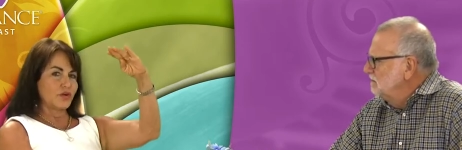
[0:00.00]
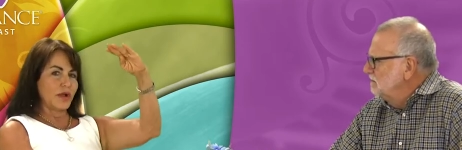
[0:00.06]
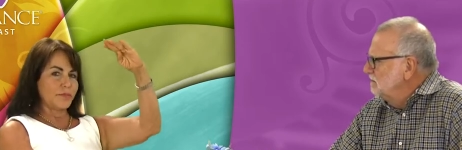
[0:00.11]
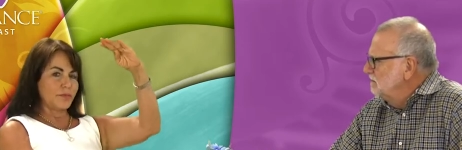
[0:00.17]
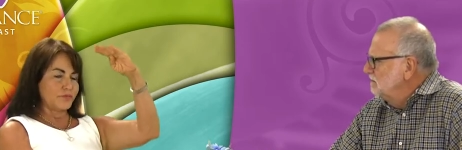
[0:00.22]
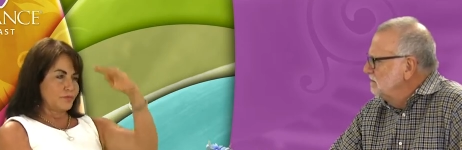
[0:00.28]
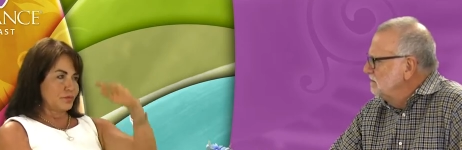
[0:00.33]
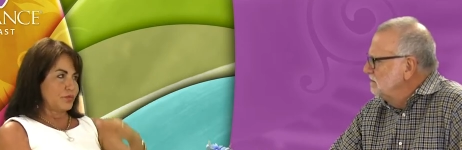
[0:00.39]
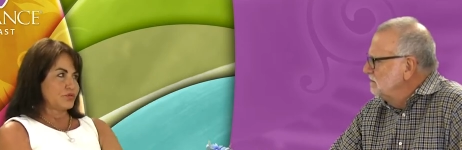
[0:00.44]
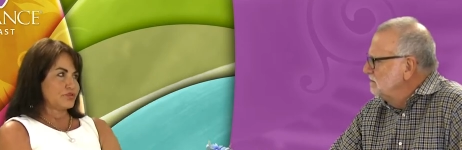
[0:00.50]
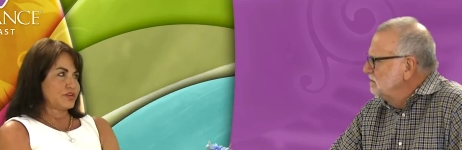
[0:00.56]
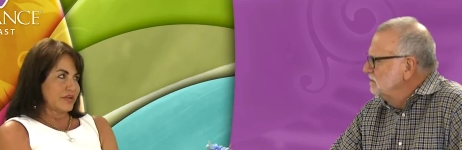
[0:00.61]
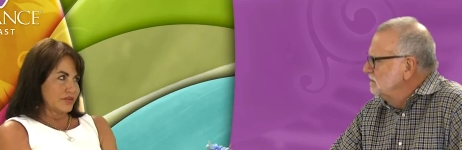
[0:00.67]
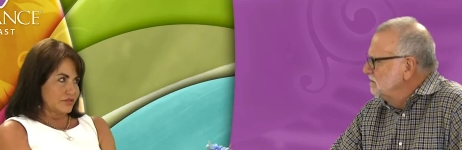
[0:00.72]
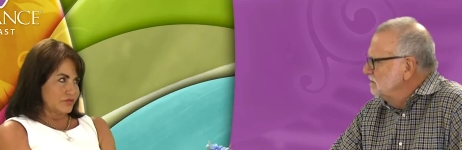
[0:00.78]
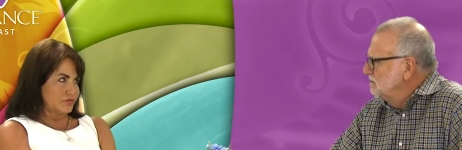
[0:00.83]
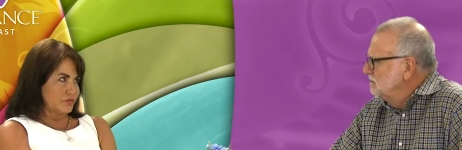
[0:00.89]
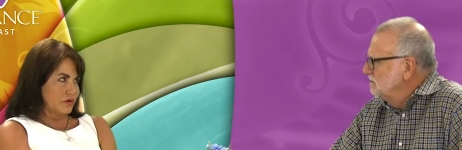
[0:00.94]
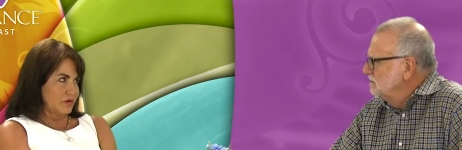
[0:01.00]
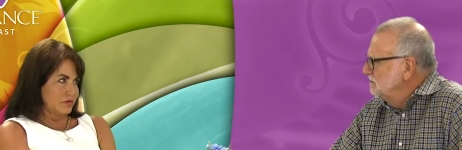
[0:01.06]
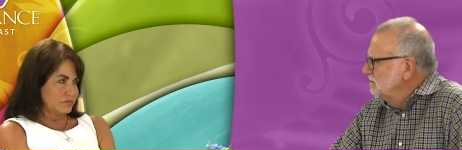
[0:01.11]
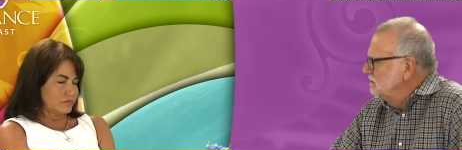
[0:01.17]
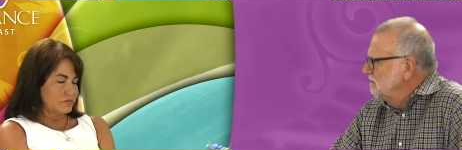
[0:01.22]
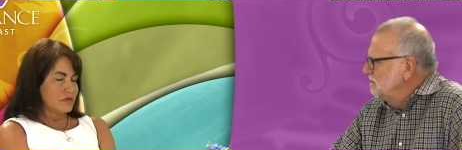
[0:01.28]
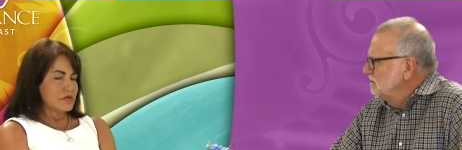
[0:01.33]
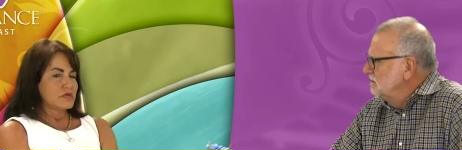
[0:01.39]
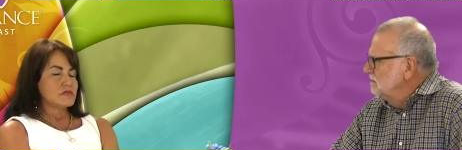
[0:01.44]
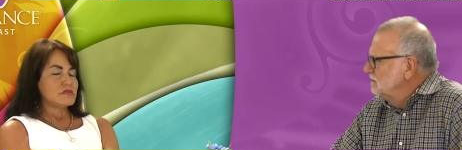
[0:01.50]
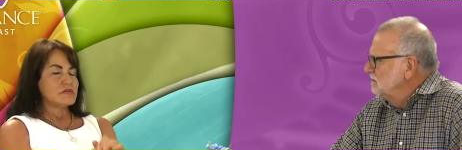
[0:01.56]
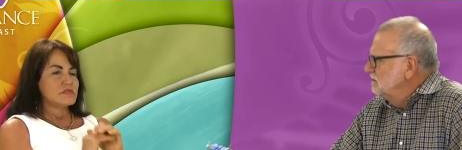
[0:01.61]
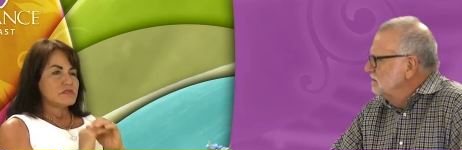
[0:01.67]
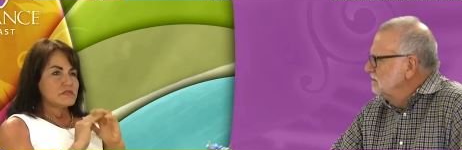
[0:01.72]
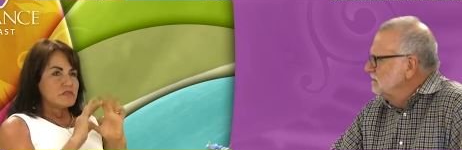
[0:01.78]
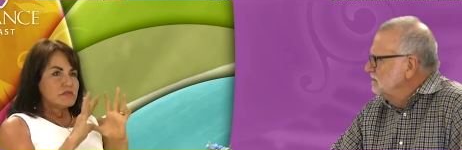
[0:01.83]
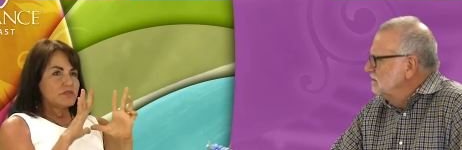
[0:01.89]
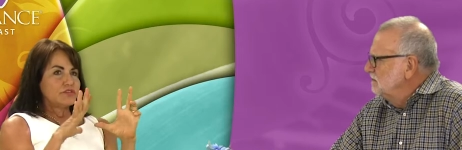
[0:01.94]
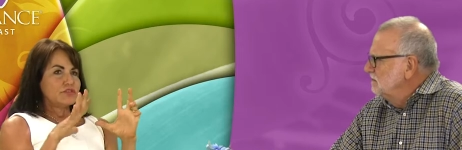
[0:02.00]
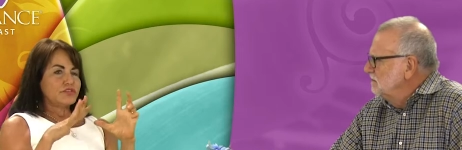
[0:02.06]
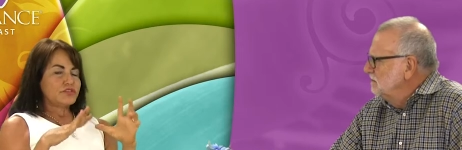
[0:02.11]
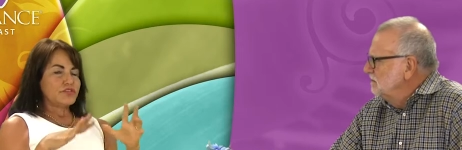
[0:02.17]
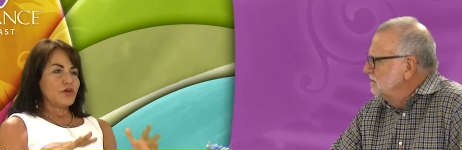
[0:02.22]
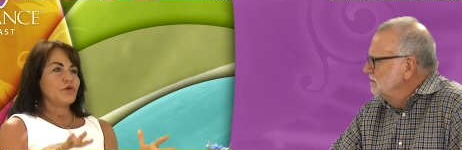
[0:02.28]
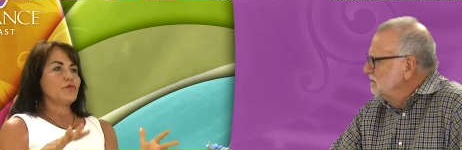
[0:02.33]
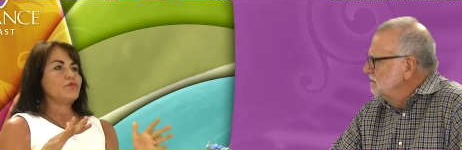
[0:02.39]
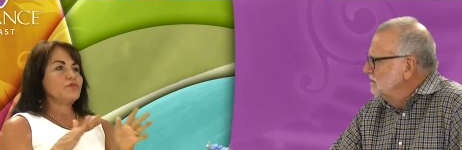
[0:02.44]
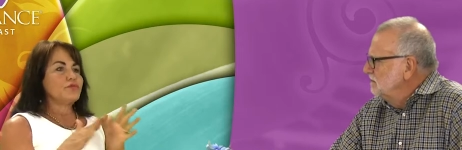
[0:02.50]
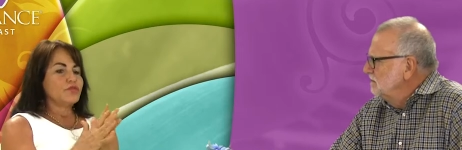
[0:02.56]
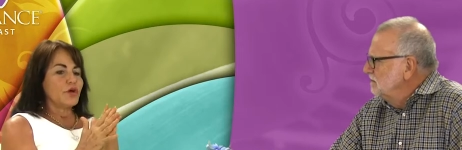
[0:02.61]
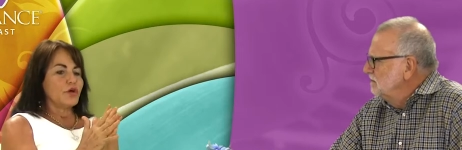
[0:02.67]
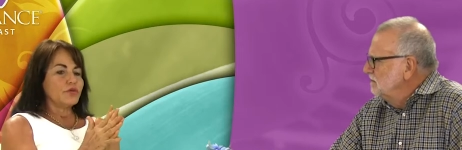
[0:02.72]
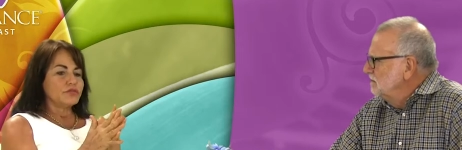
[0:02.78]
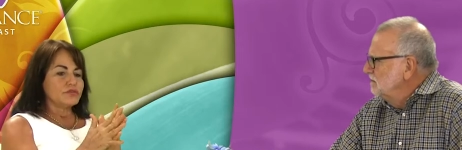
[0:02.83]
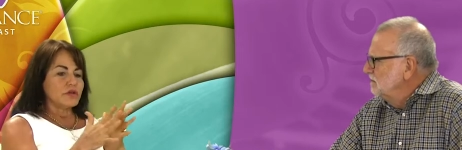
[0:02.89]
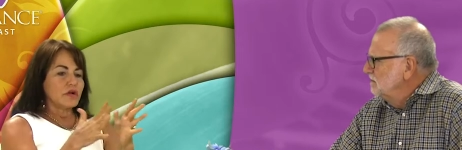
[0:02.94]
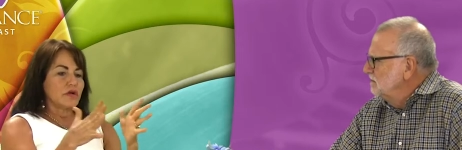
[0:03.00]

Speaker 1: drop of progesterone. So those